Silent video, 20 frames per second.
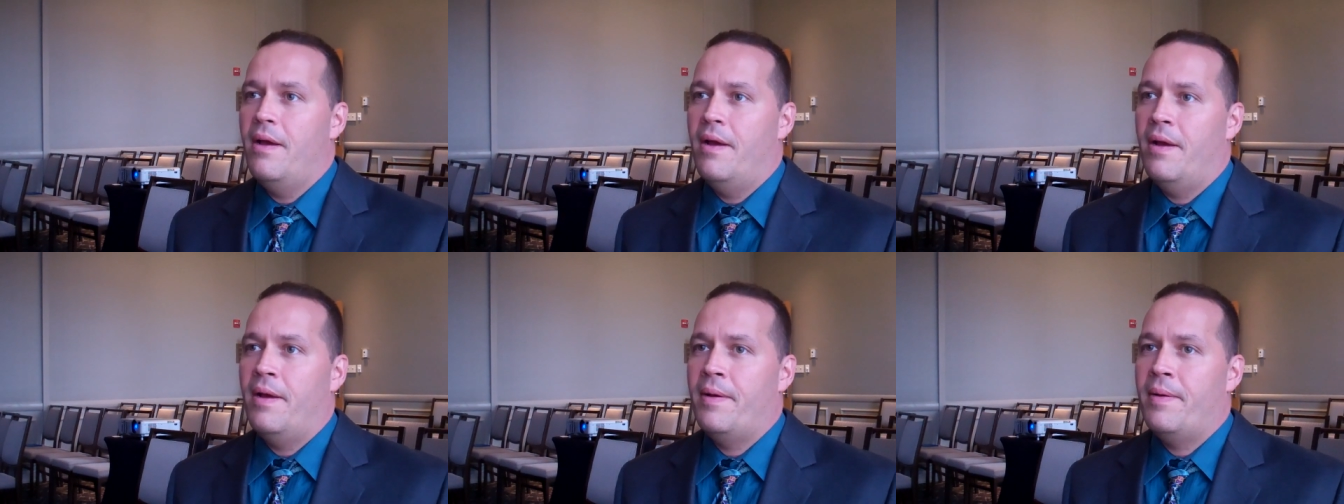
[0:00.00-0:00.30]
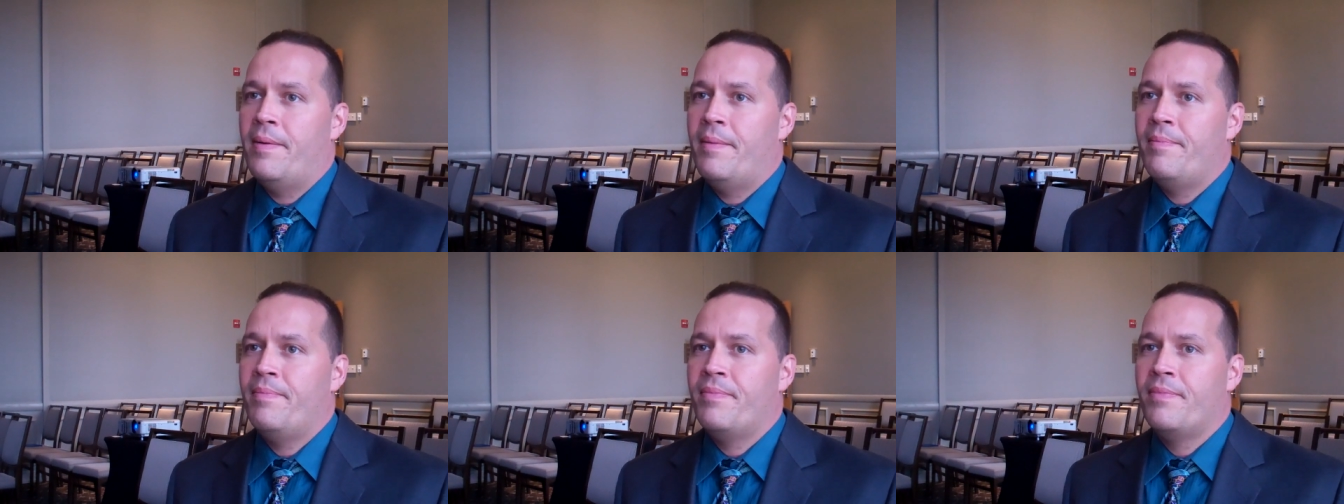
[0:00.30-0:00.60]

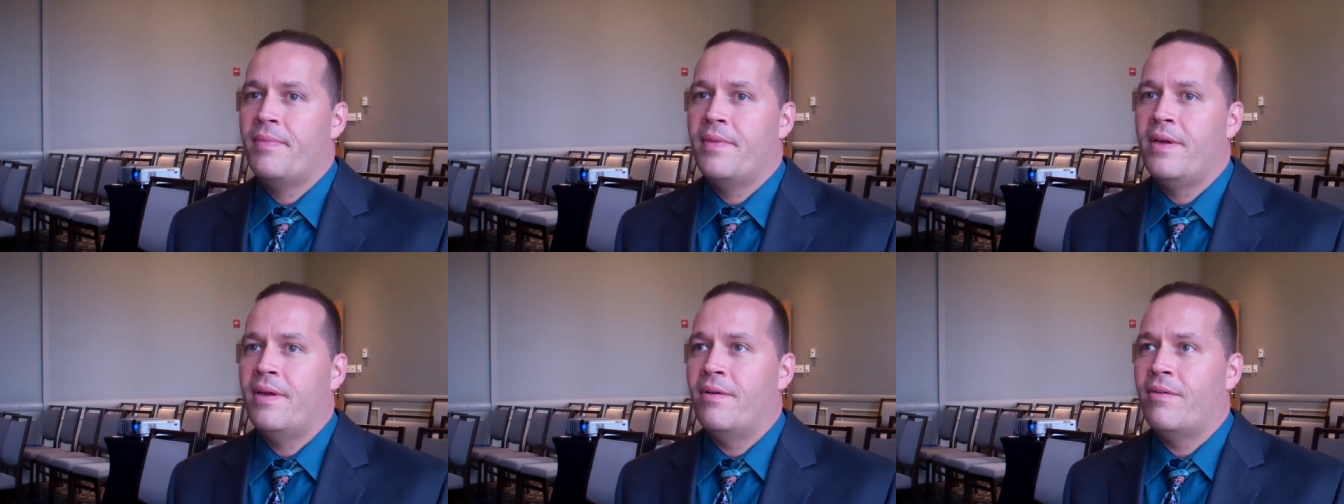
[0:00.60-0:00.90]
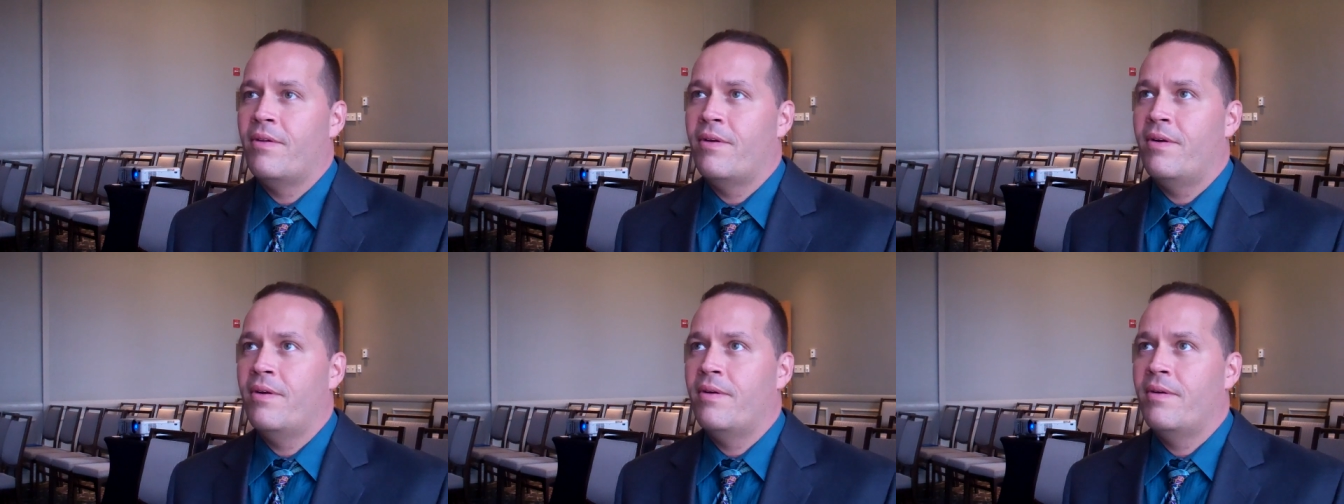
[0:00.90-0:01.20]
are
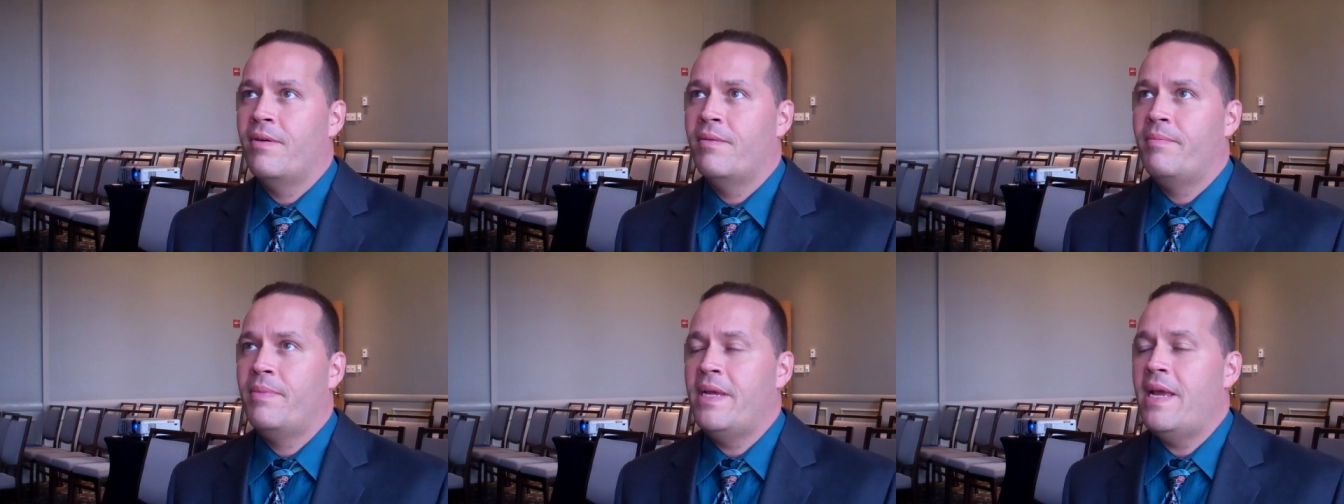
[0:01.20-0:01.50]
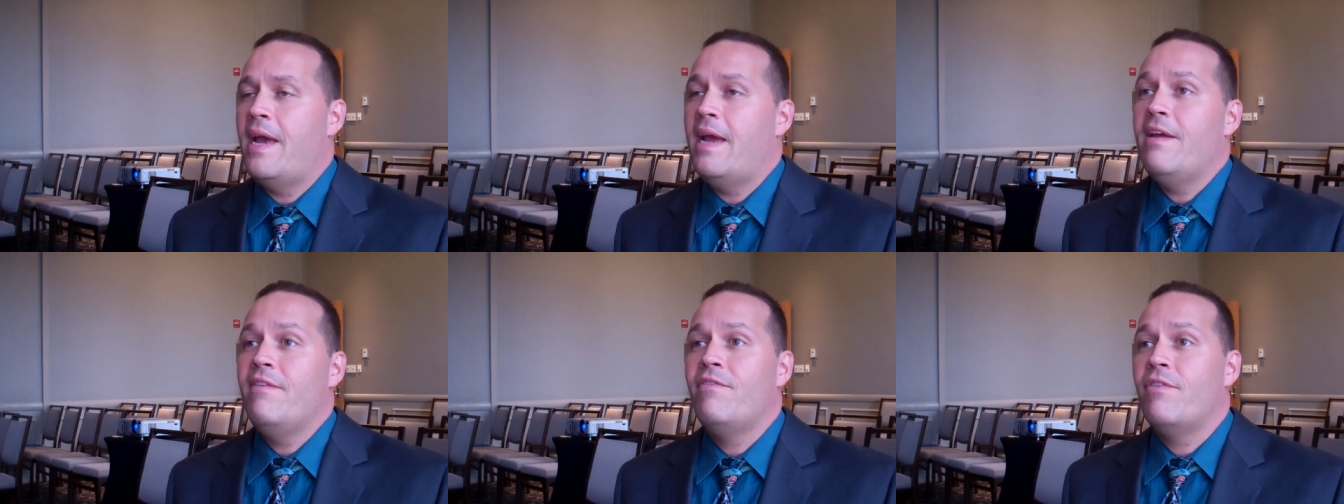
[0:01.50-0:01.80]
there
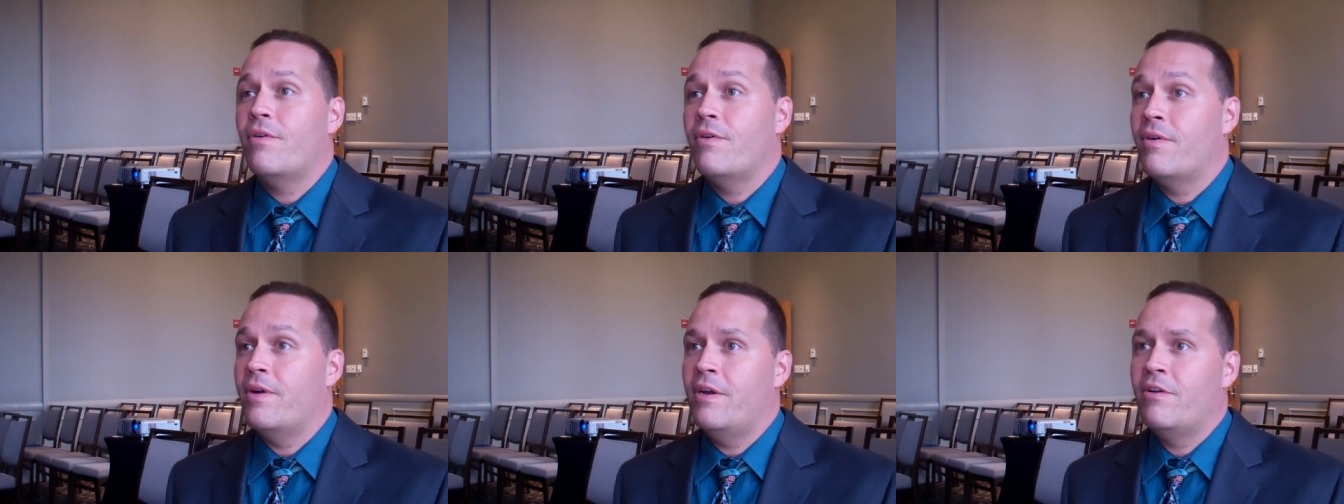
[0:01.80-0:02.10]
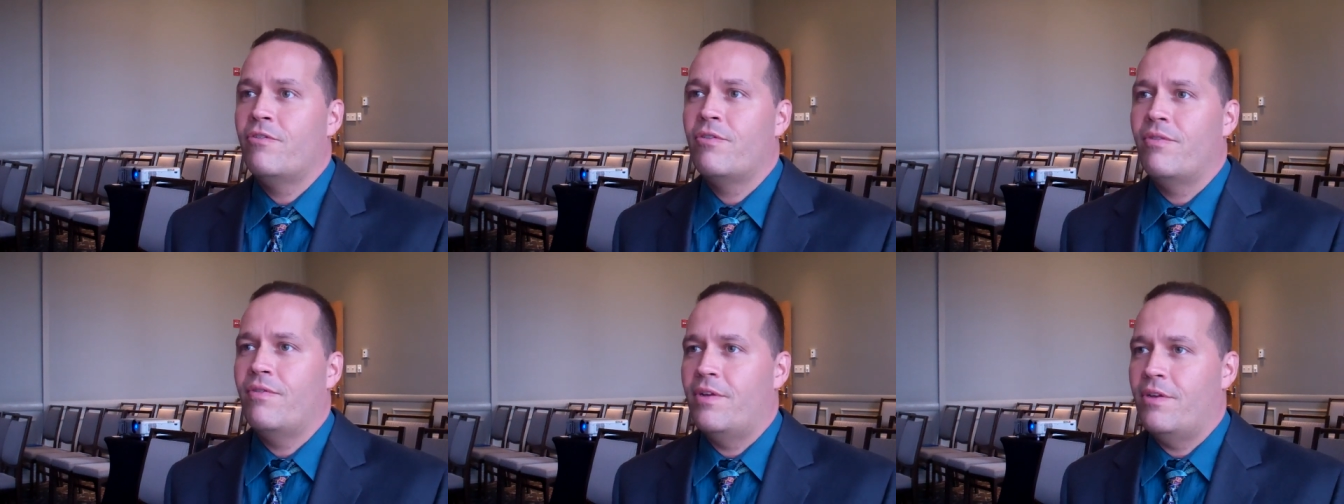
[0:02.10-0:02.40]
behavior
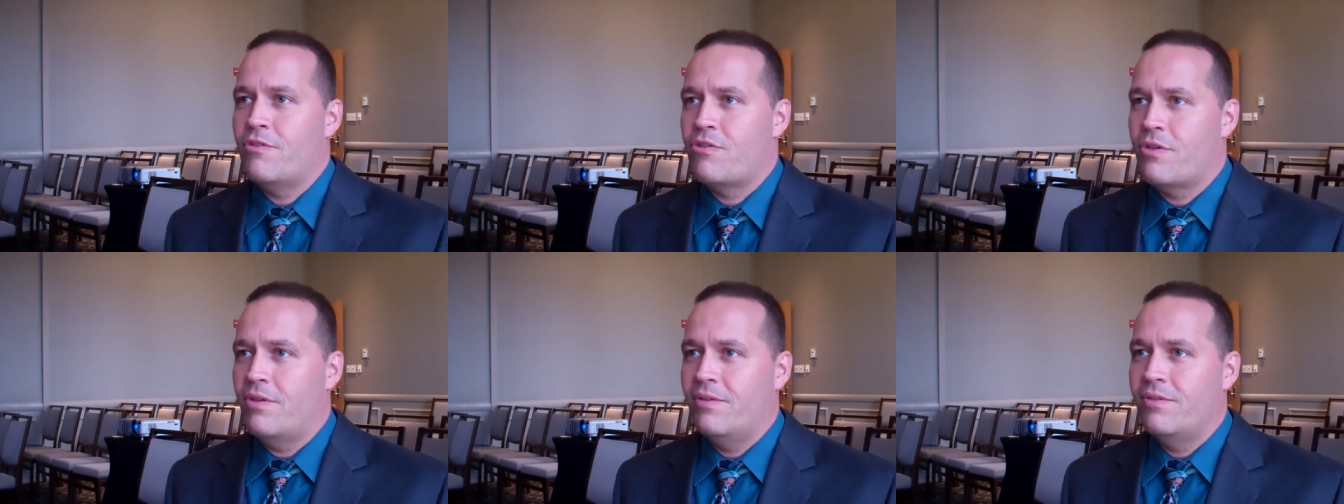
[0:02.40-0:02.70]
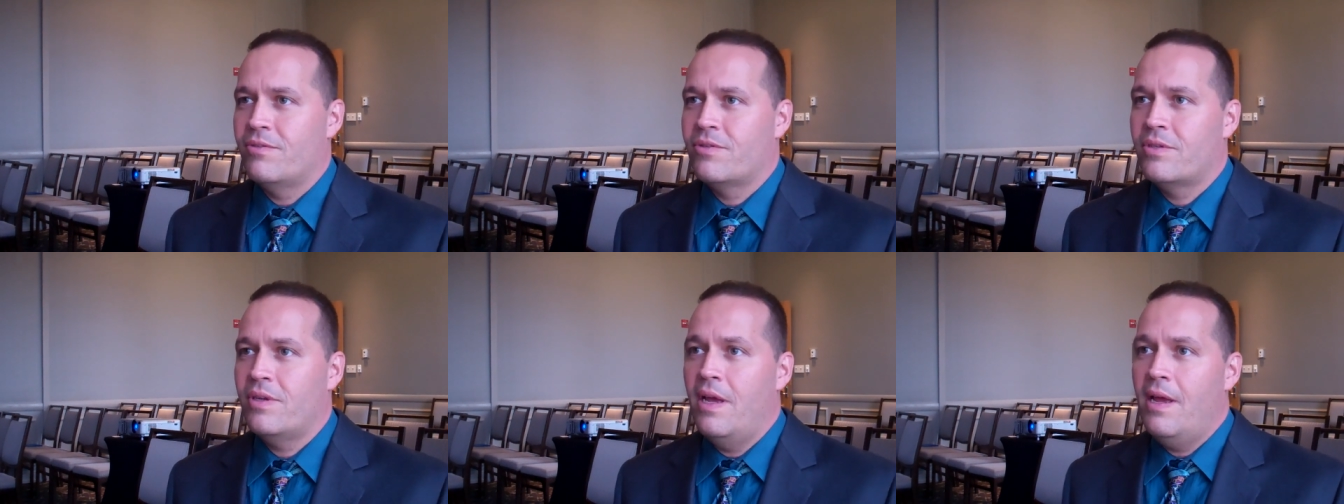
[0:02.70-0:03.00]

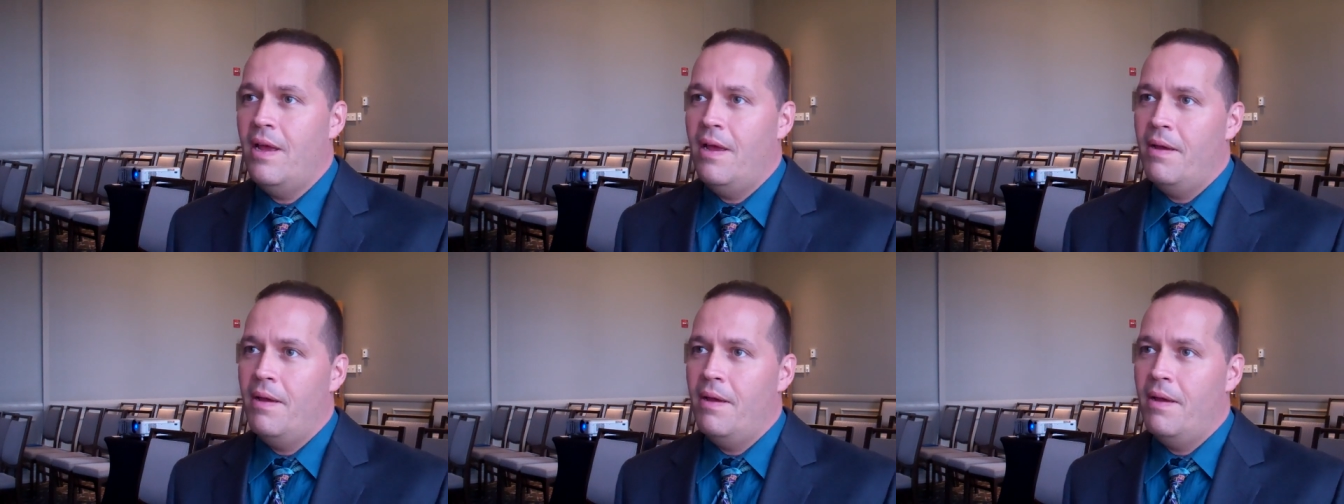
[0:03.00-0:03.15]
interventions?